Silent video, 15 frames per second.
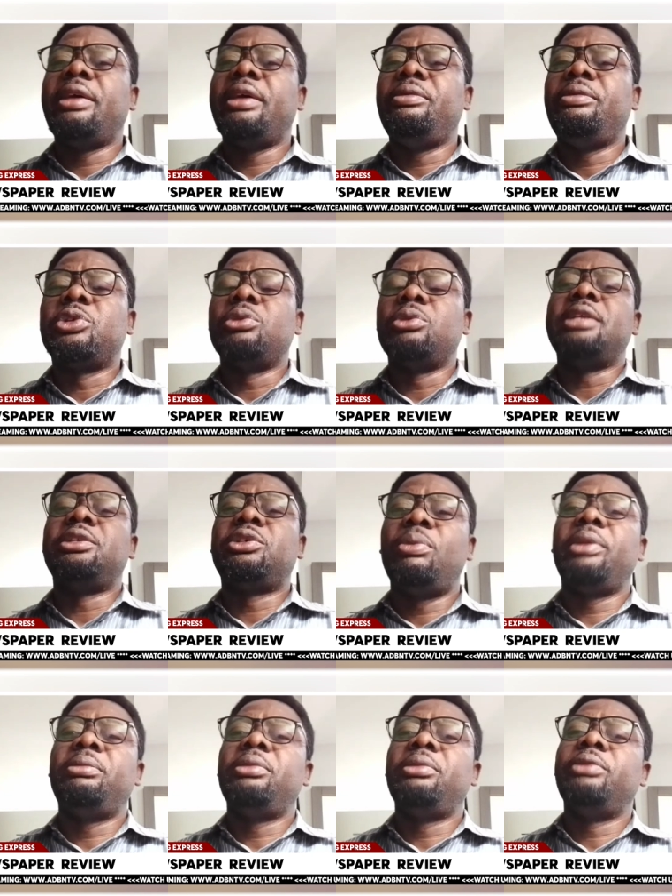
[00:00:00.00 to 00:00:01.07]
Students
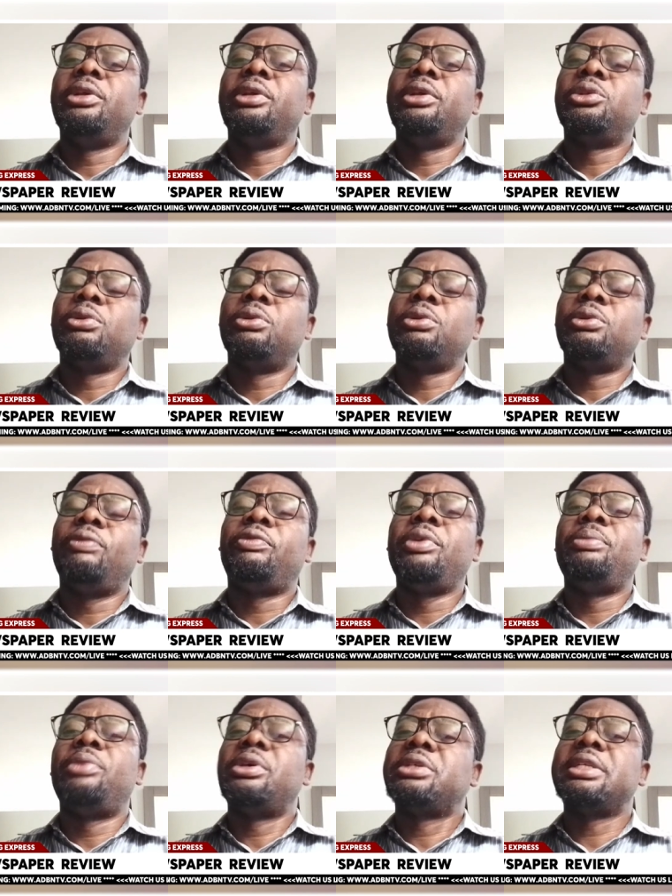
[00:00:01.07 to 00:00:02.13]
jumping into free
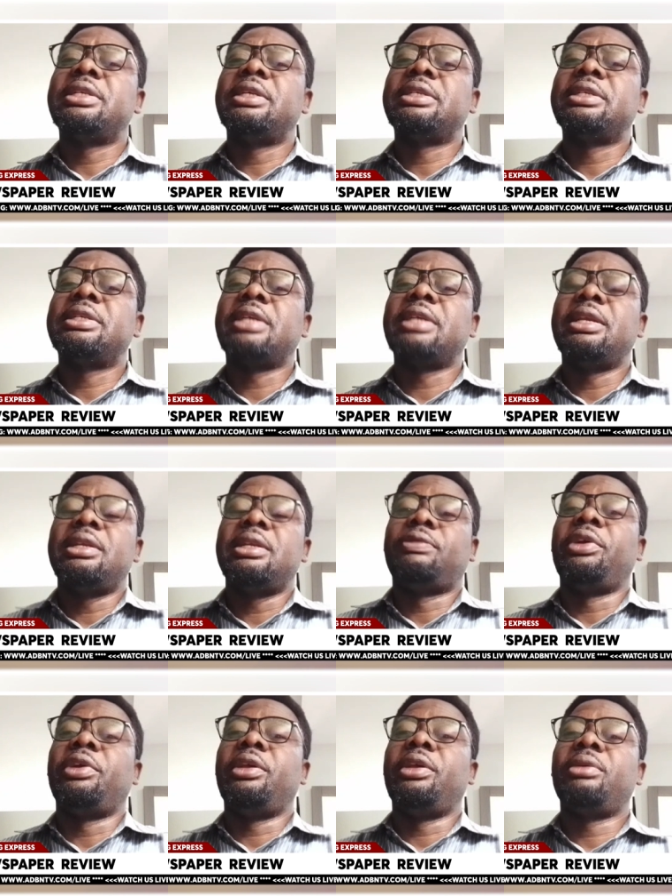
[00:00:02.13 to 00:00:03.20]
buses. They said it's free.
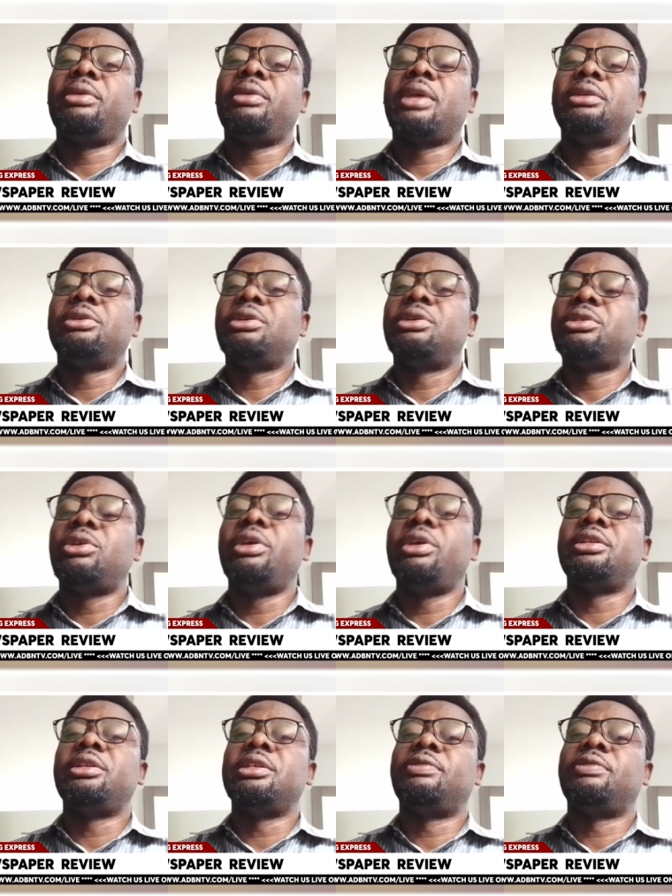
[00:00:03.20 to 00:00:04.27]
You can just join it.
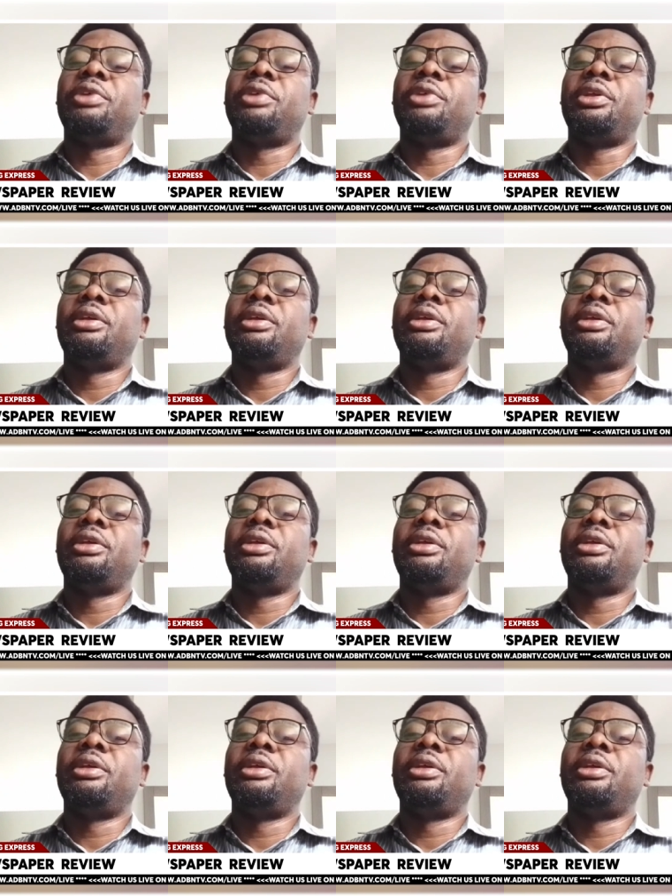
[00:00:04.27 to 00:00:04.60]
It's free.